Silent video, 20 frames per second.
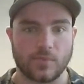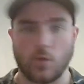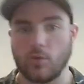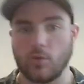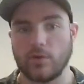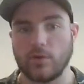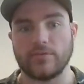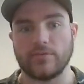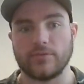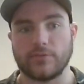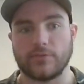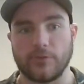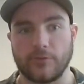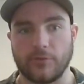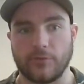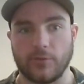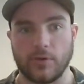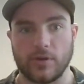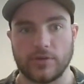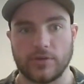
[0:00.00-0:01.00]
or even for
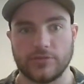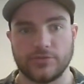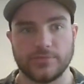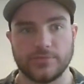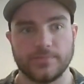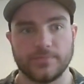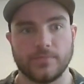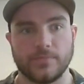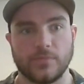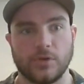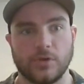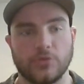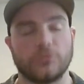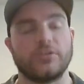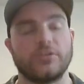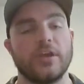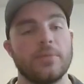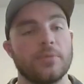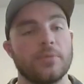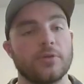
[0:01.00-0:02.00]
forage, you're
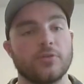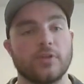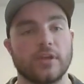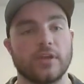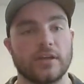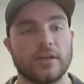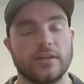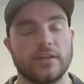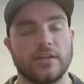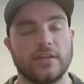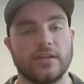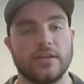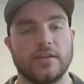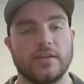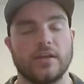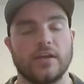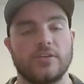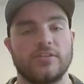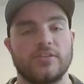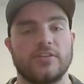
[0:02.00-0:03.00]
typically going to need
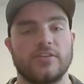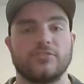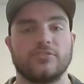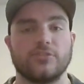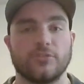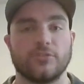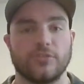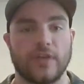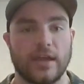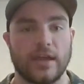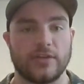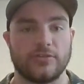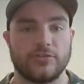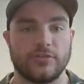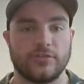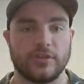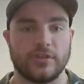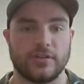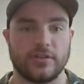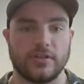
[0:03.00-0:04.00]
additional
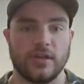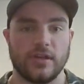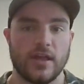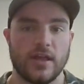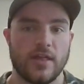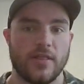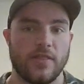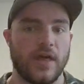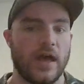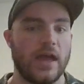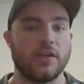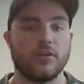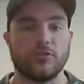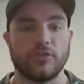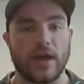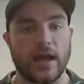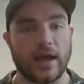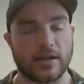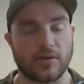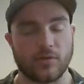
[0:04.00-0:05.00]
nitrogen that you're
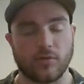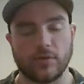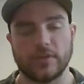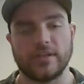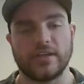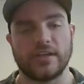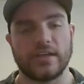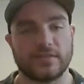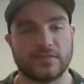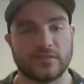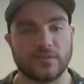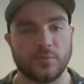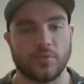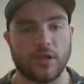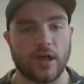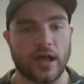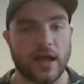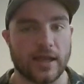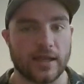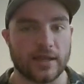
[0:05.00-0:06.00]
not going to get
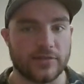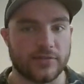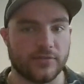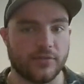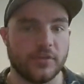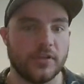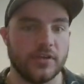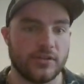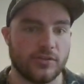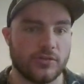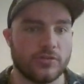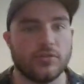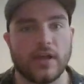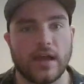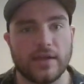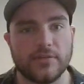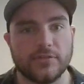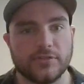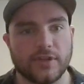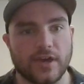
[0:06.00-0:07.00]
supplied via your
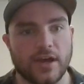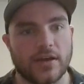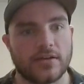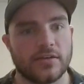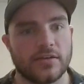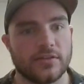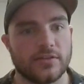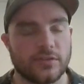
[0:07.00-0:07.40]
livestock.